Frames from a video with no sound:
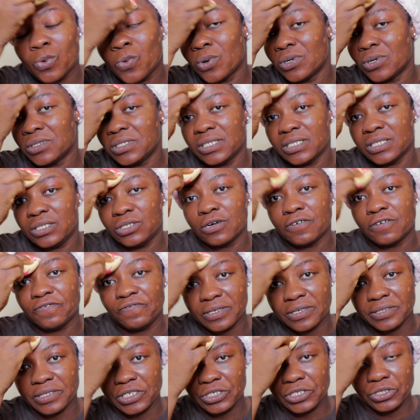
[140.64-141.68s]
quantity of
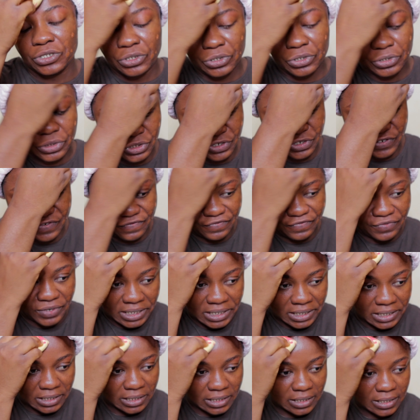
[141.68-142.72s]
foundation on your
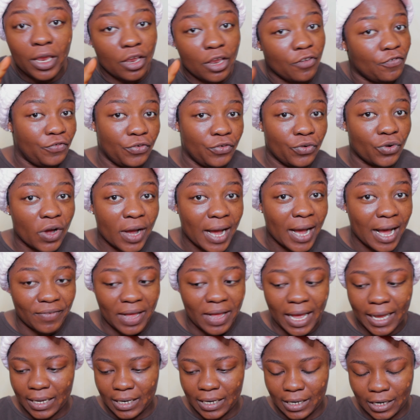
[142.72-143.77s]
face. If you don't have
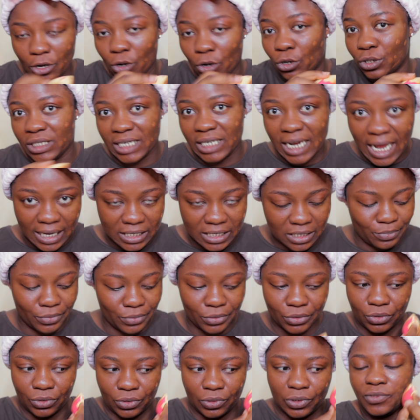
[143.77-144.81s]
acne or dark
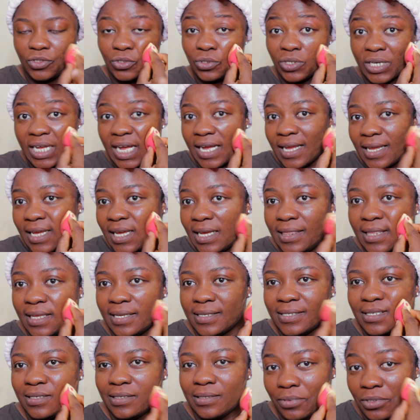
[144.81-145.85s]
spots, you can get
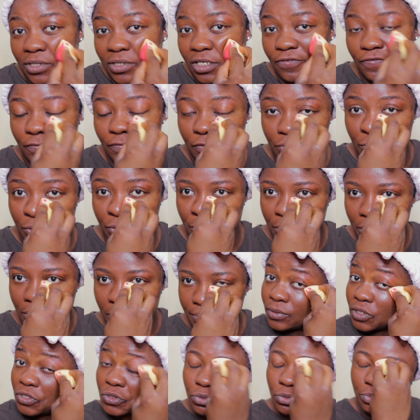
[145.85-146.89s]
this. But if you
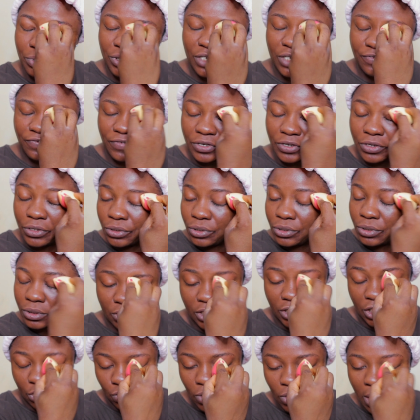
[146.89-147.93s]
do, it will be difficult.
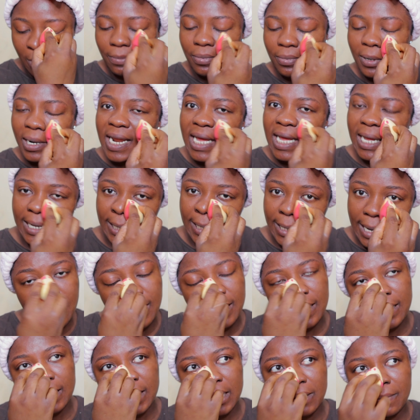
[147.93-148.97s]
You need to apply
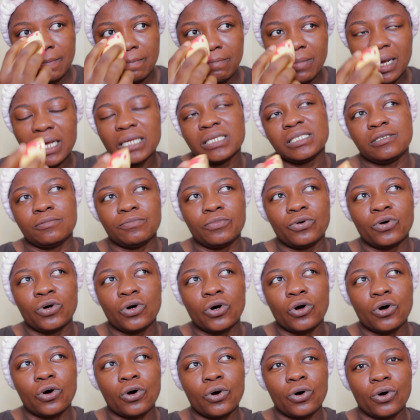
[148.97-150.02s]
a maximum
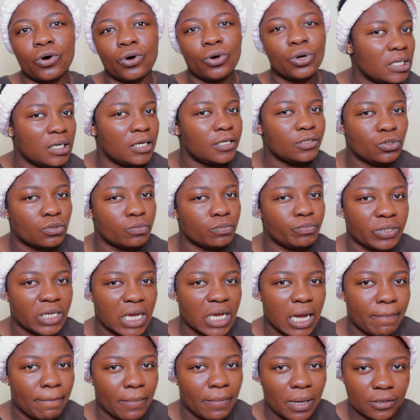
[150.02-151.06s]
or a little big
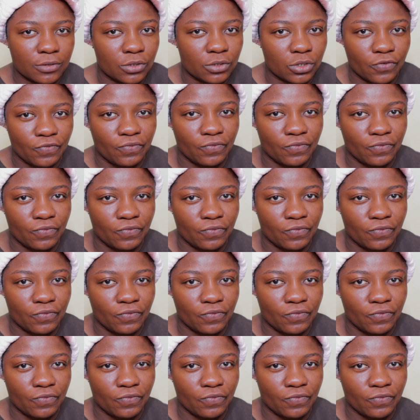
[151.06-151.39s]
amount of